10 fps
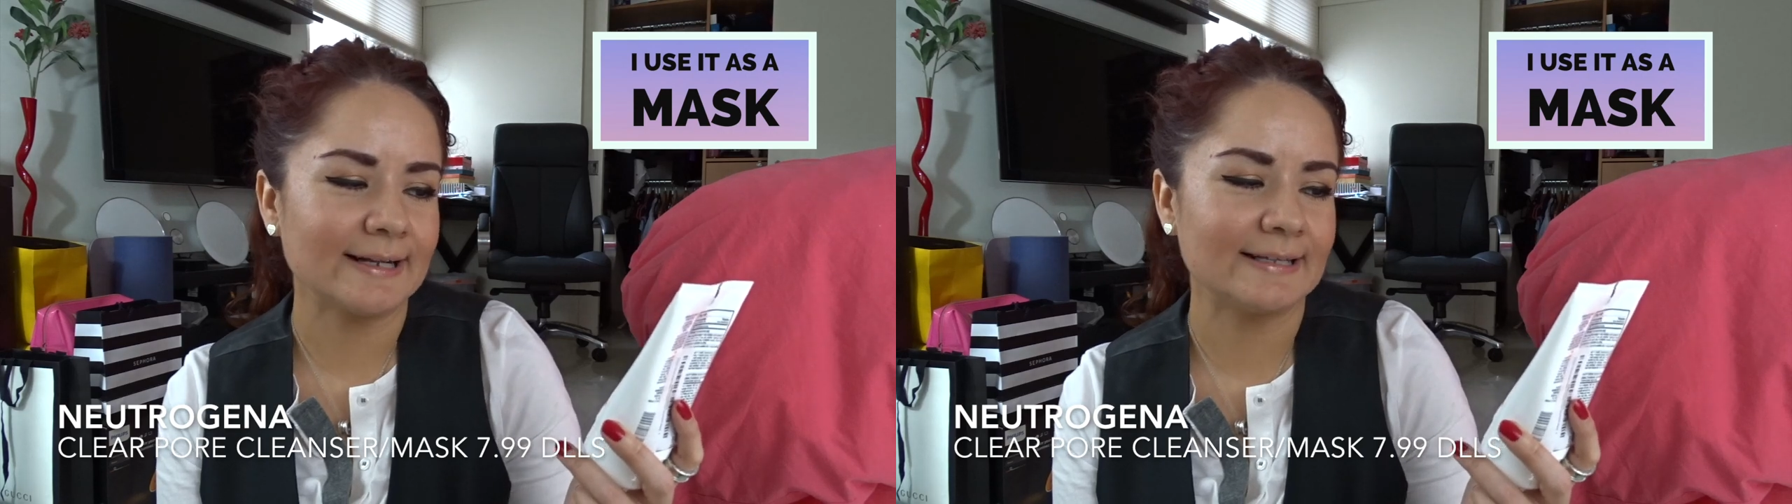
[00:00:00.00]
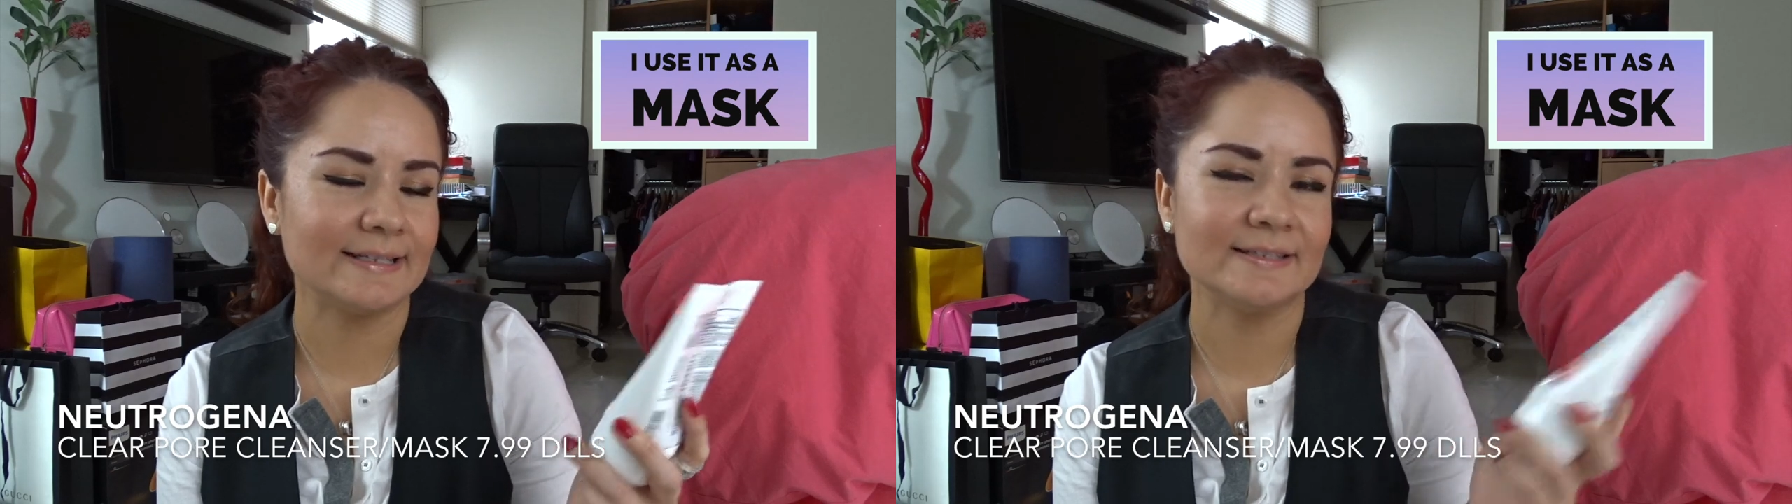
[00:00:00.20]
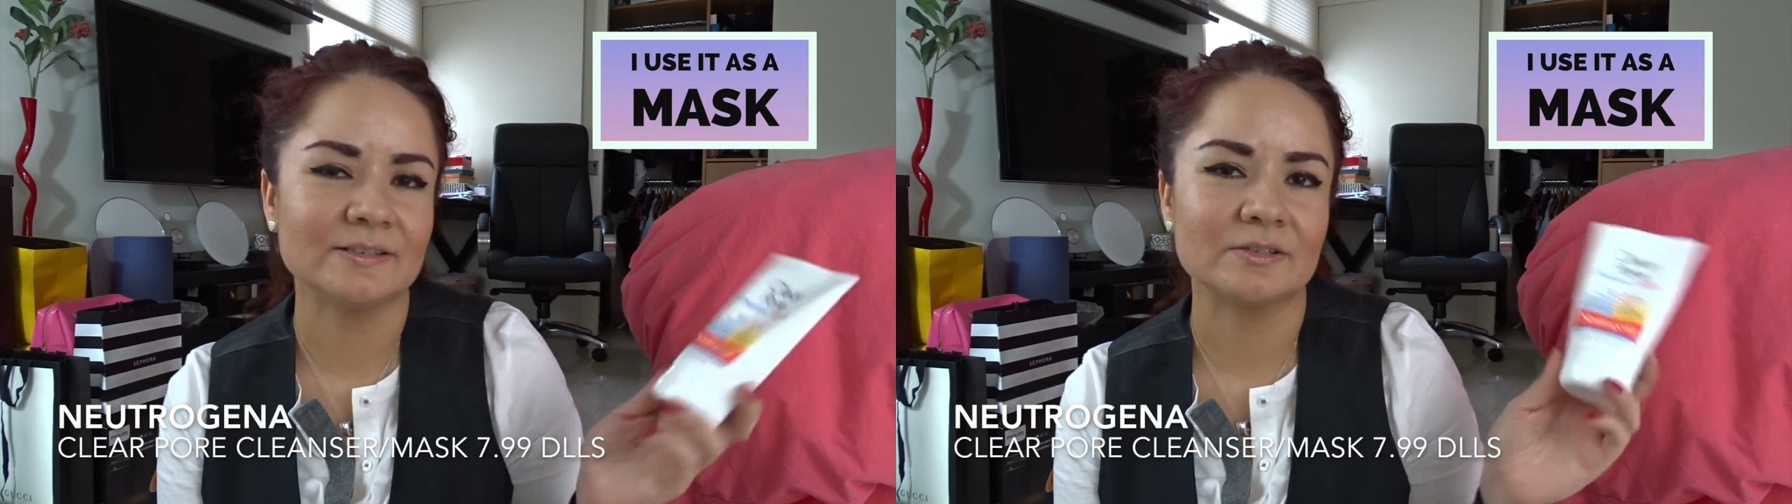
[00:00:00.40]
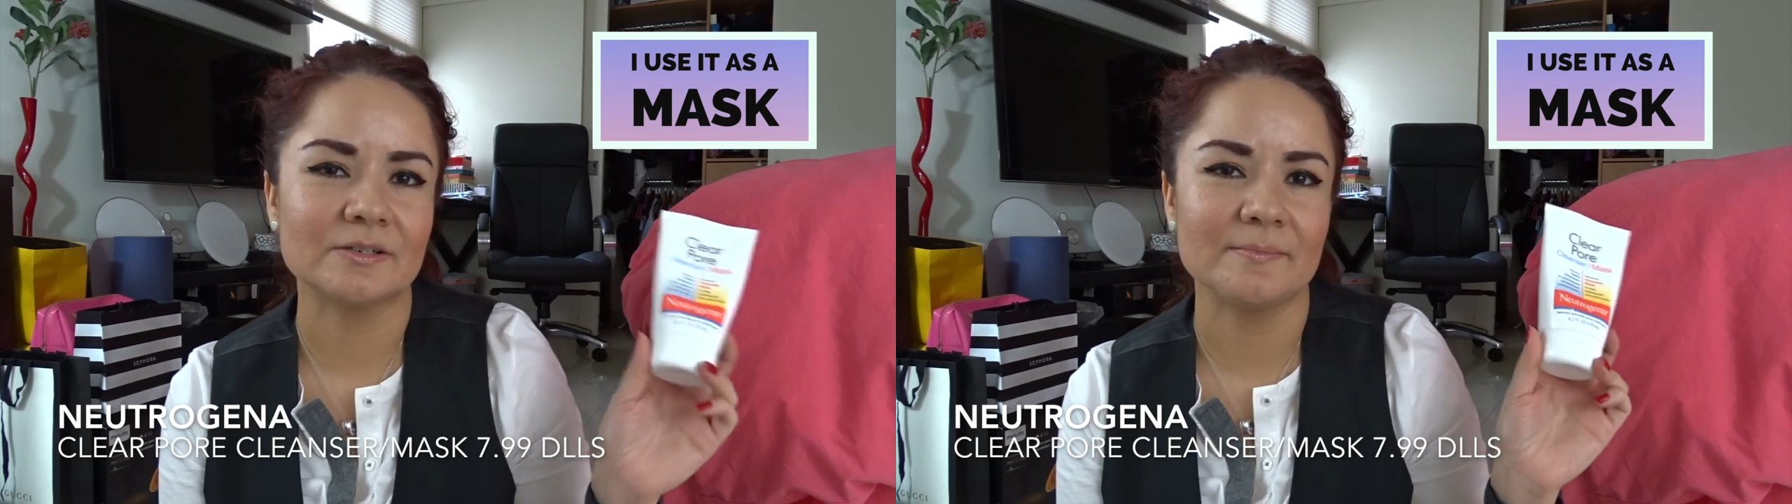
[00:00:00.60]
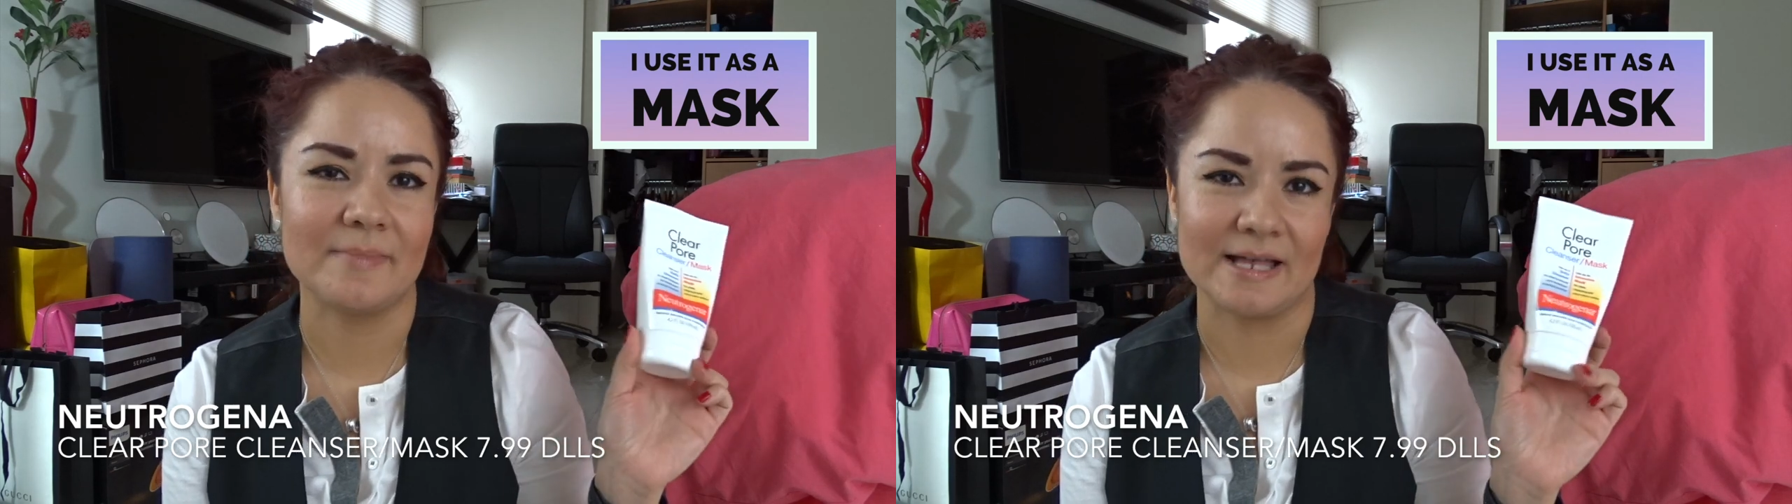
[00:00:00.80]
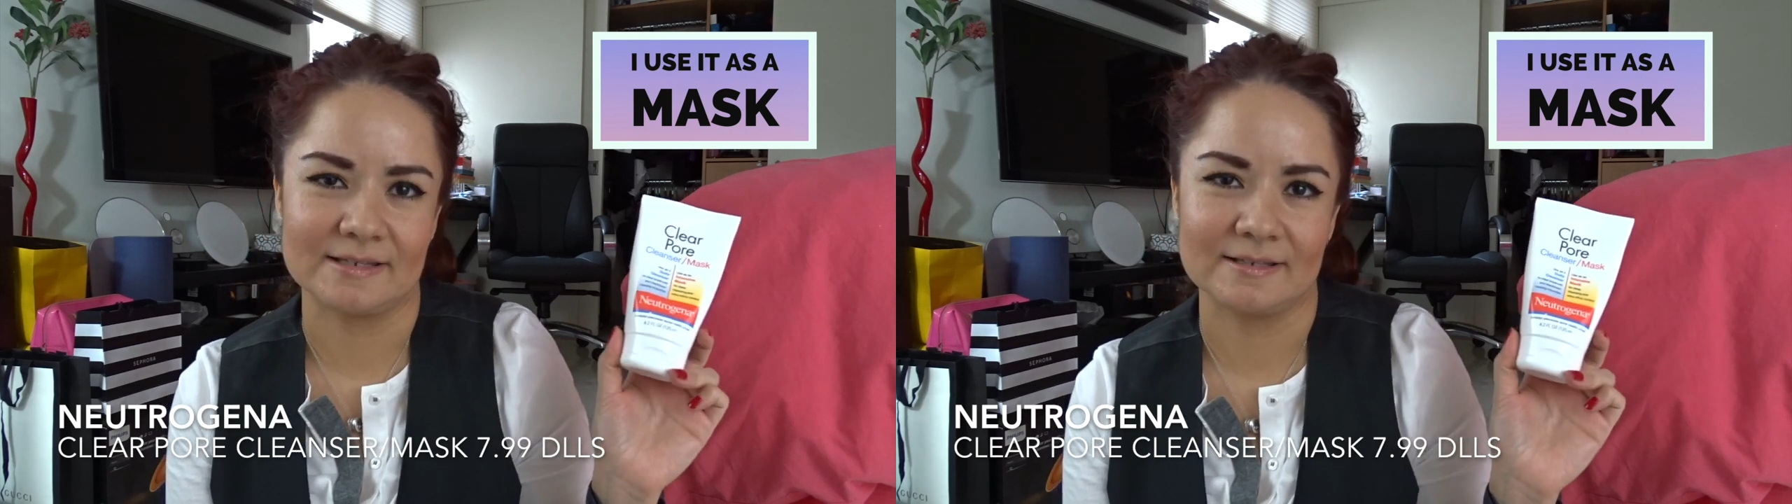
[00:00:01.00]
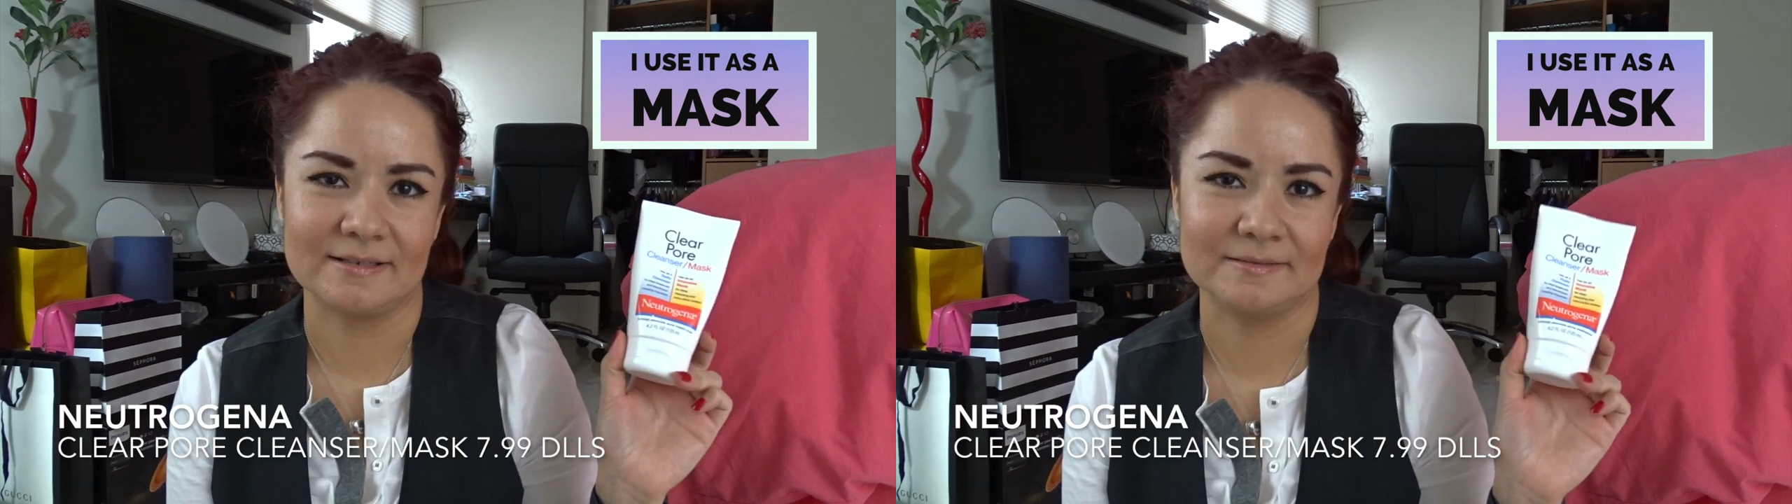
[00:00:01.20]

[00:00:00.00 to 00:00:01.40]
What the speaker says: Cleanser Mask.